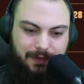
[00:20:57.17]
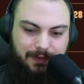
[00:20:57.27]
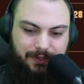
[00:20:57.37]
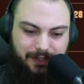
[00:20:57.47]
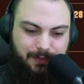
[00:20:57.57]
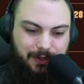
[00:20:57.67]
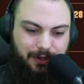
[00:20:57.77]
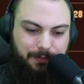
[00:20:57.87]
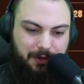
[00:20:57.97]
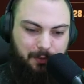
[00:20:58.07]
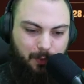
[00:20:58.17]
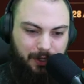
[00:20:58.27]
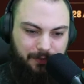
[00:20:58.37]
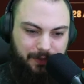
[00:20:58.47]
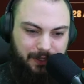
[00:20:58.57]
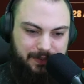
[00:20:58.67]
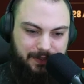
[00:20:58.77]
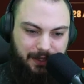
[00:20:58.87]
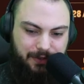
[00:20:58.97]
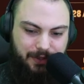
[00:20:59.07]
So I guess we can only pick 1 of these.
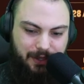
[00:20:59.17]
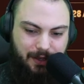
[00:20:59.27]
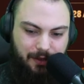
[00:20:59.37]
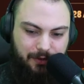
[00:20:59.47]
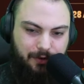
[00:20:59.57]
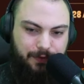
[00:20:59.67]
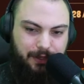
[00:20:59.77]
I think I'll go for the